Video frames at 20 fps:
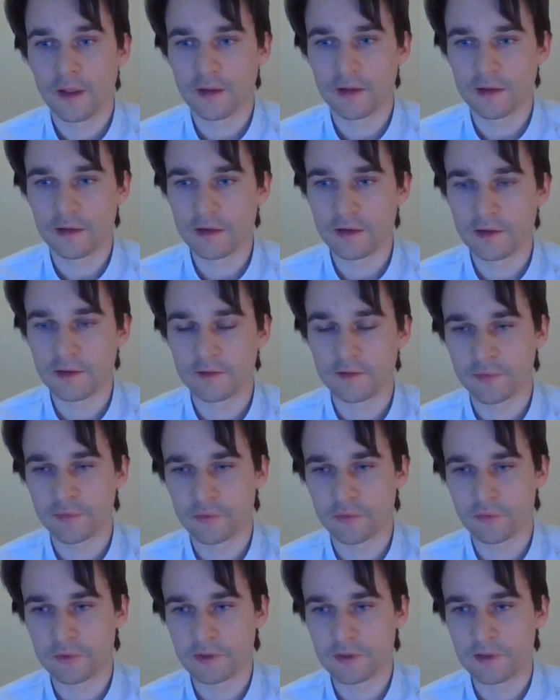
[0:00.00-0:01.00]
And it's up
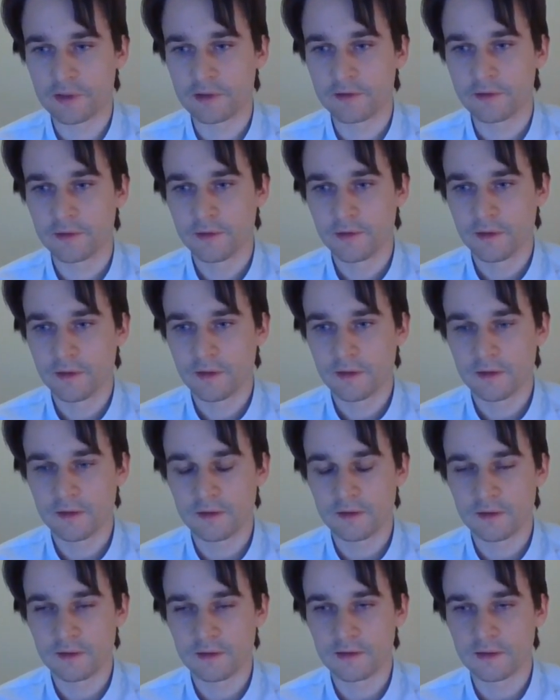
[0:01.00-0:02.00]
to the,
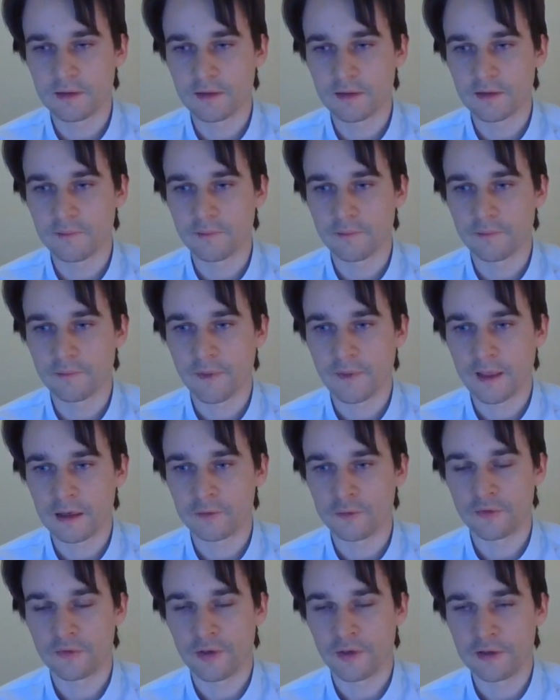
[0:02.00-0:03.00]
the um,
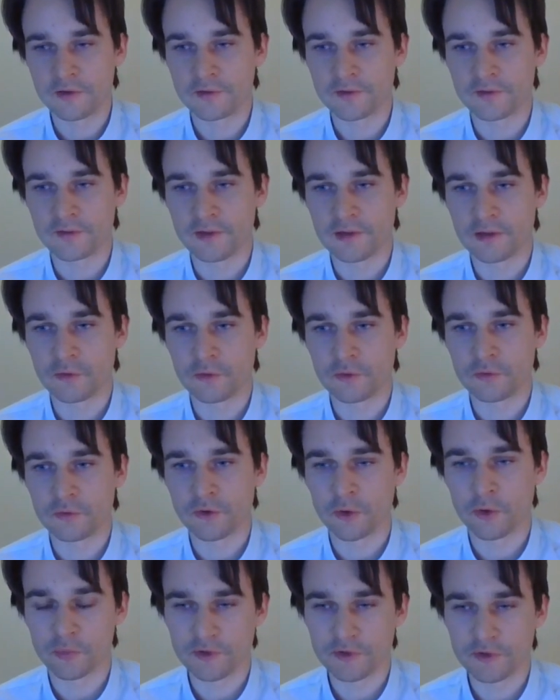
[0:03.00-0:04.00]
health agency to
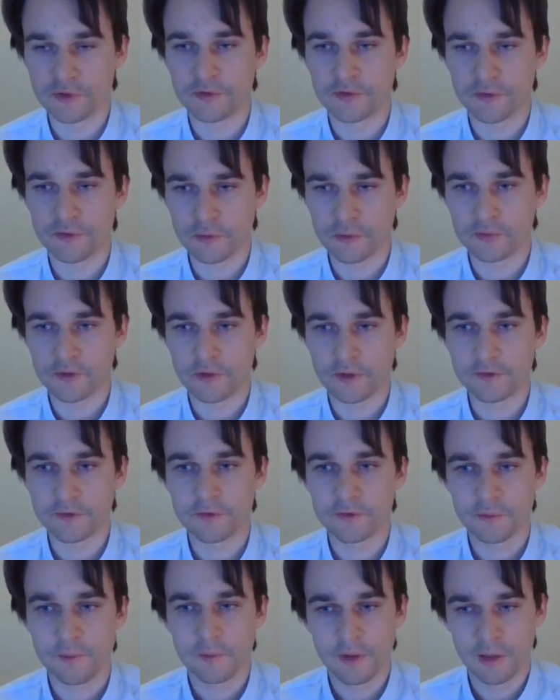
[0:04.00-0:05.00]
interpret those
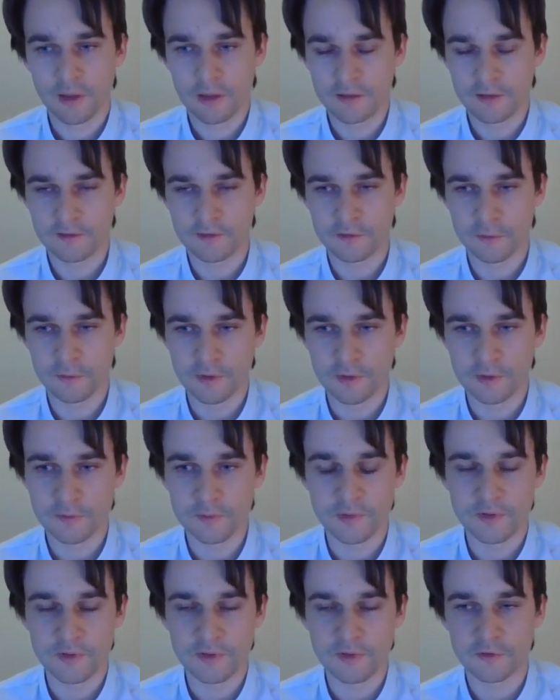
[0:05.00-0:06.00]
laws and execute it,
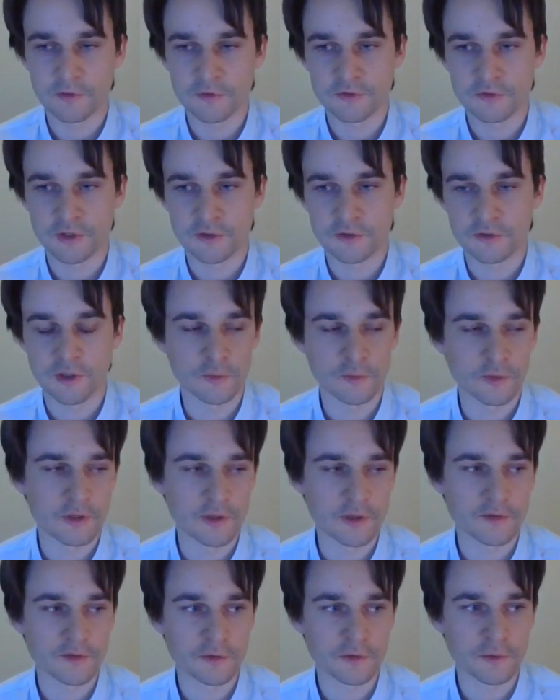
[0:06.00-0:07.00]
but they can't change how they
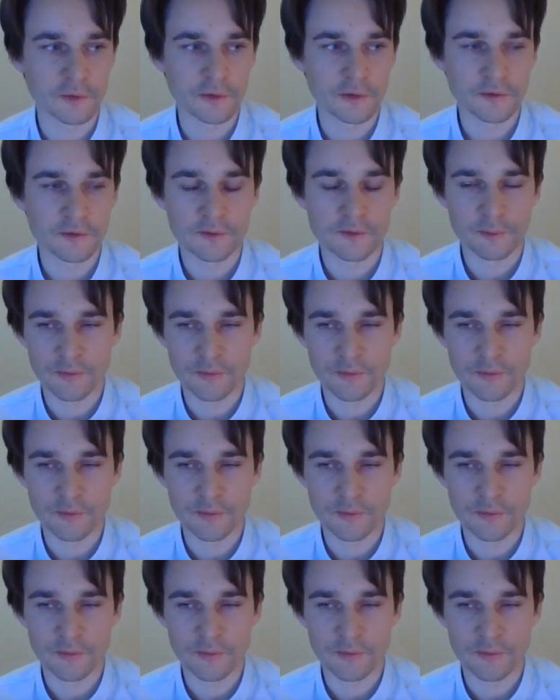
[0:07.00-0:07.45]
execute it.